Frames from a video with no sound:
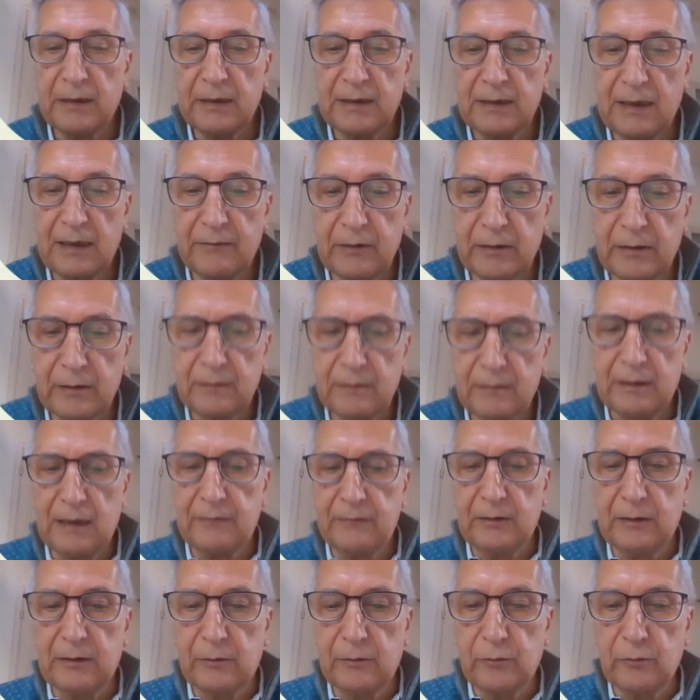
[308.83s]

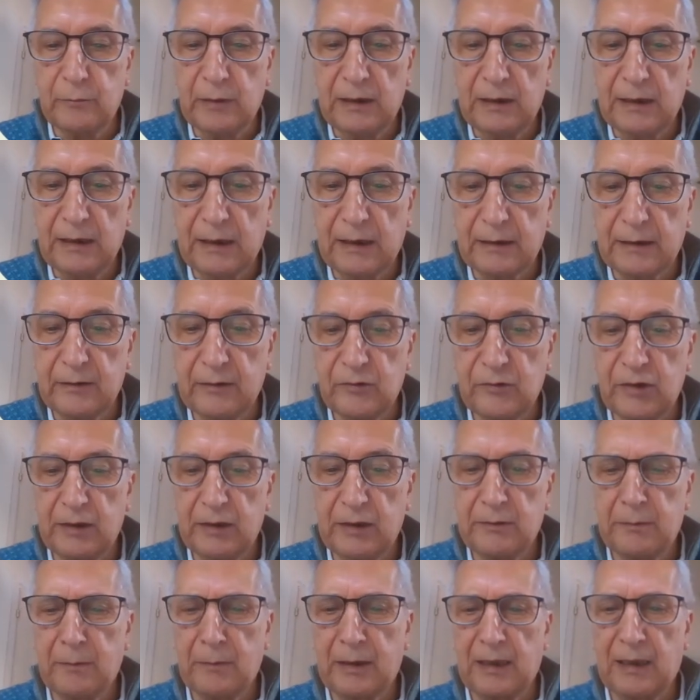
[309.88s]
David Rumelart and
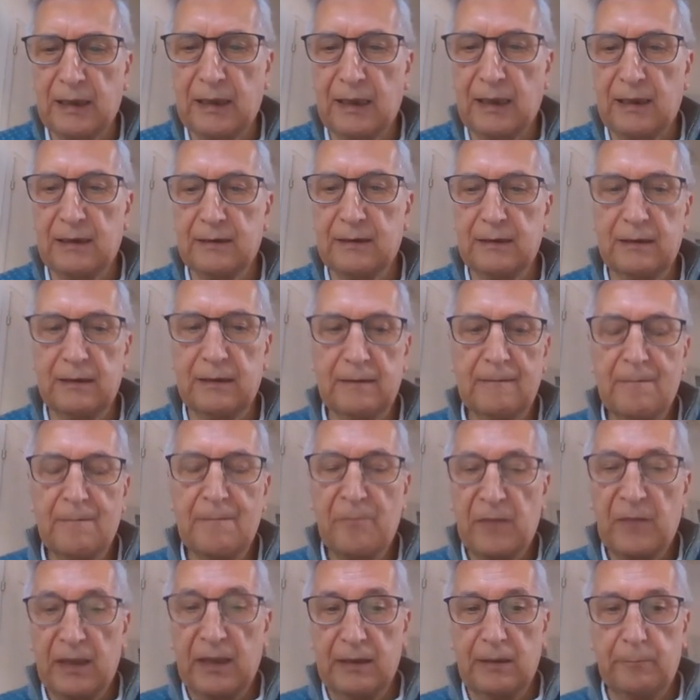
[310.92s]
James McClelland
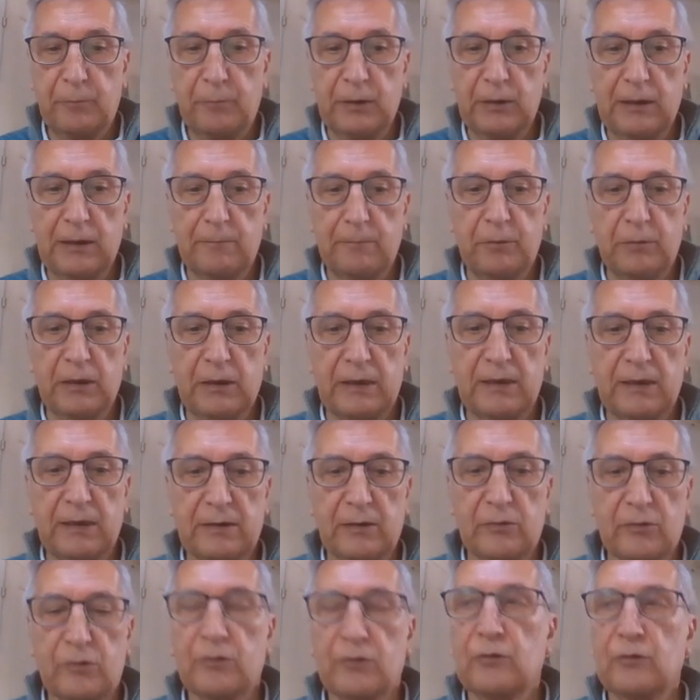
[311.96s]
and the PDP
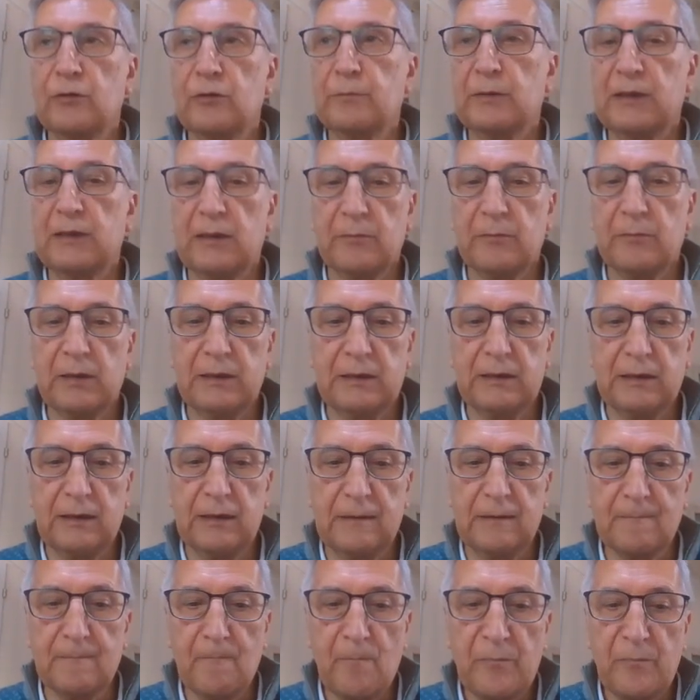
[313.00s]
research group at
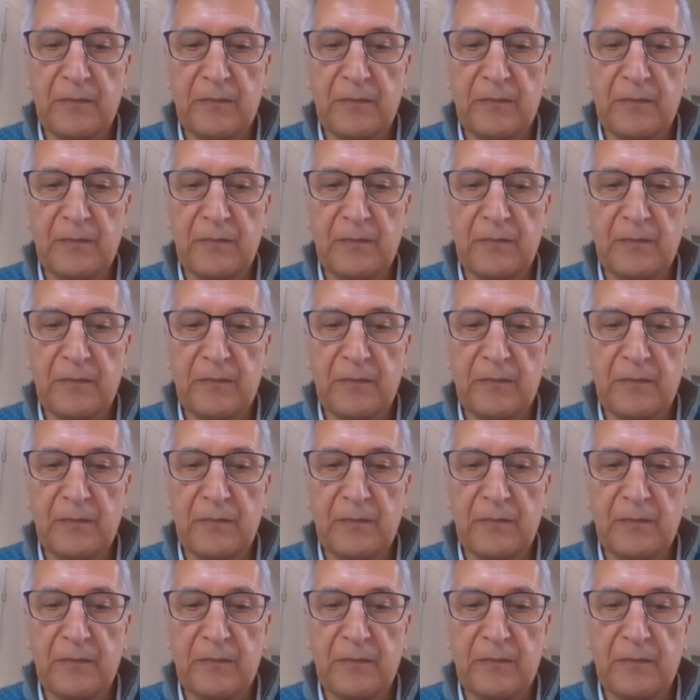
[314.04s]
MIT,